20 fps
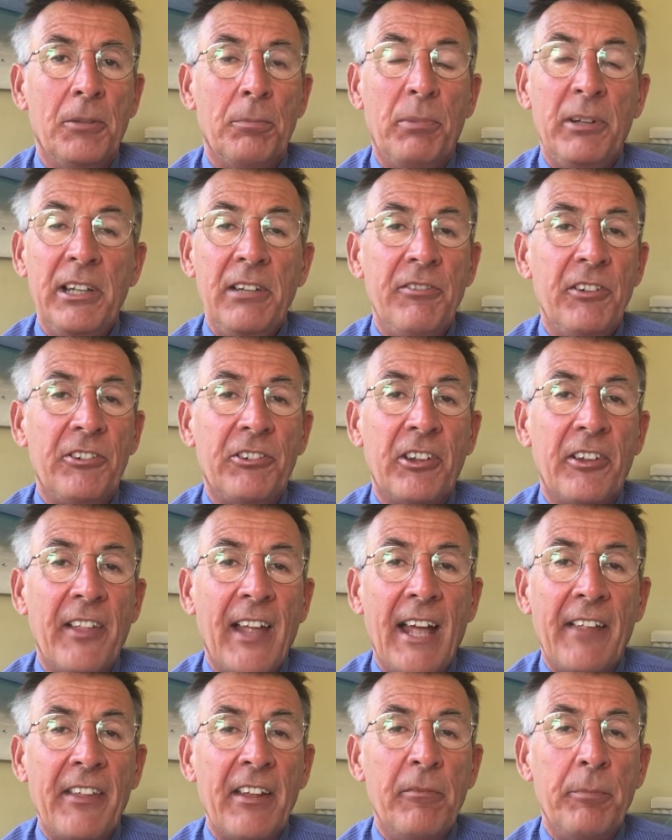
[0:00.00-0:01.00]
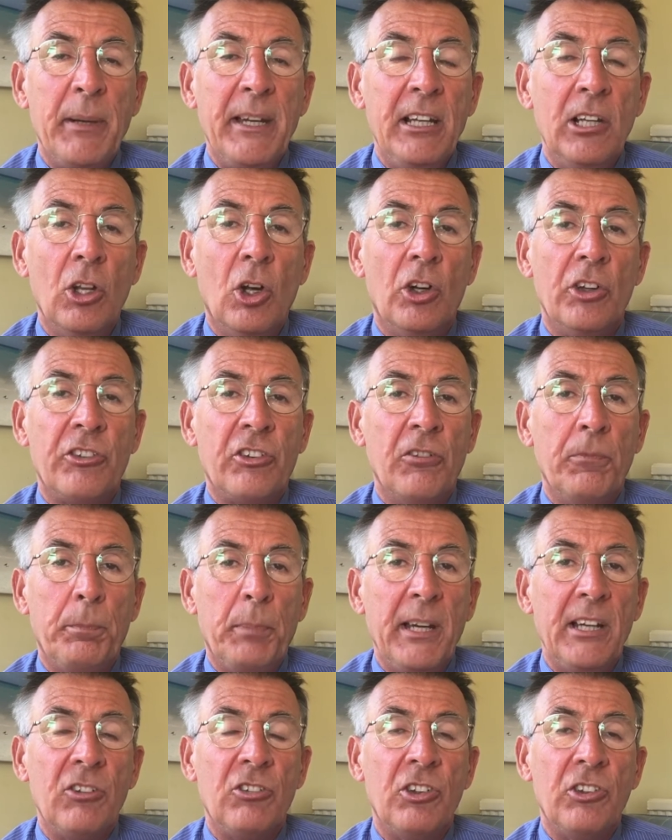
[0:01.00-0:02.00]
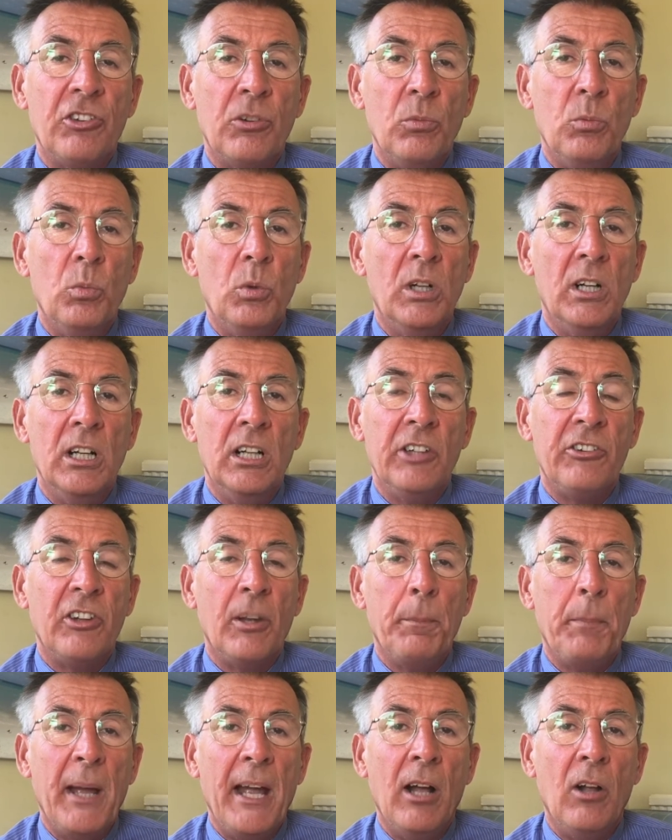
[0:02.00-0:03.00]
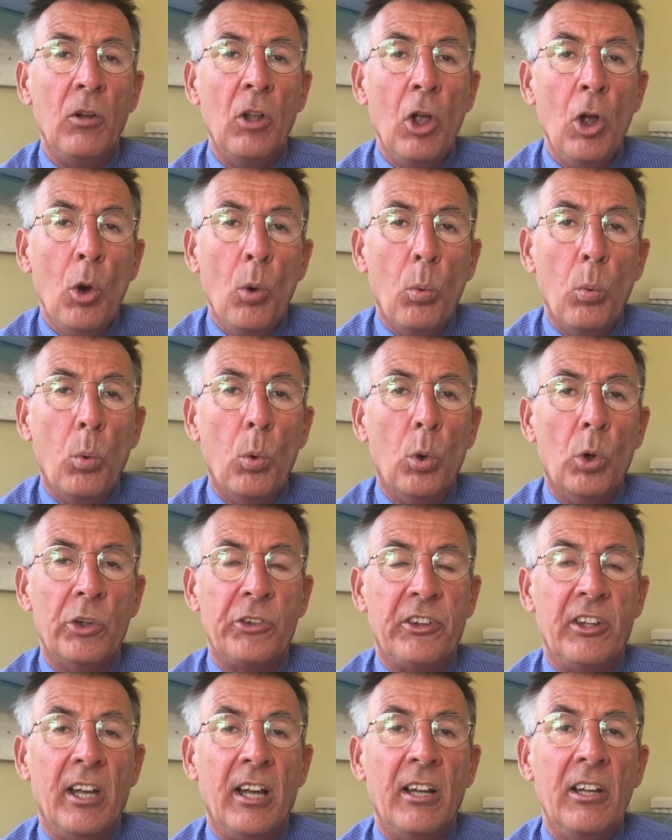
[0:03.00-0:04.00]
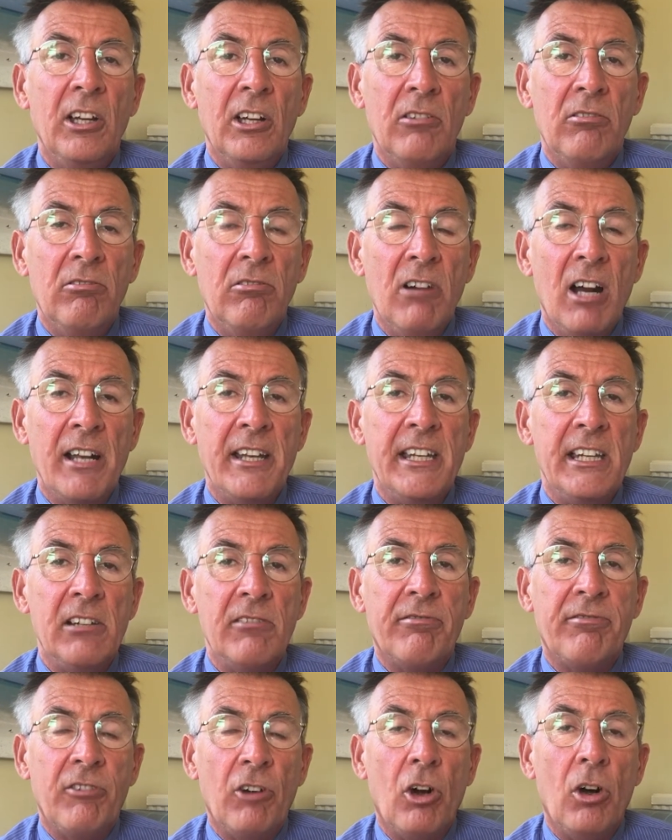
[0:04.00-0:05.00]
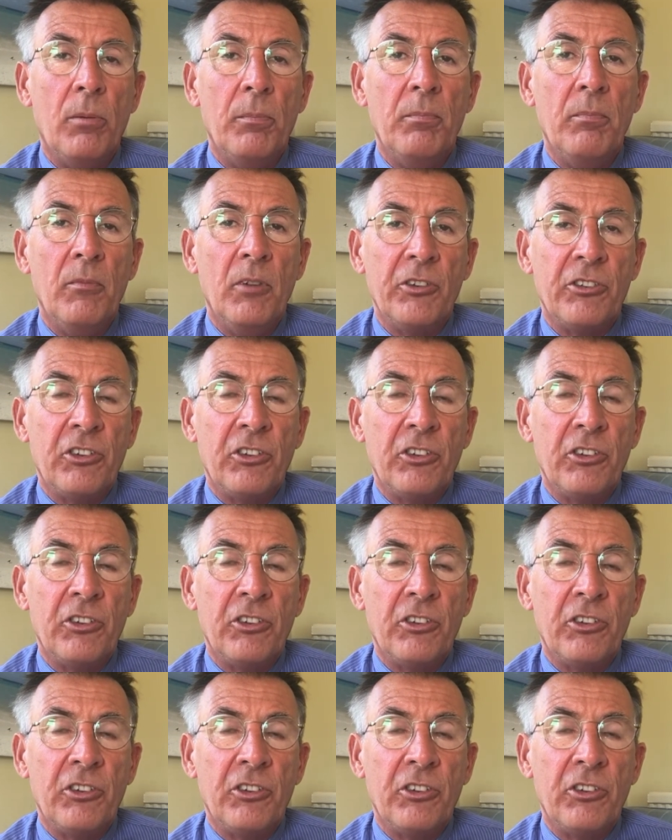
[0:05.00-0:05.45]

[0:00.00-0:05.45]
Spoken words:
Previous to that, there have been lots of pictures and words about water running from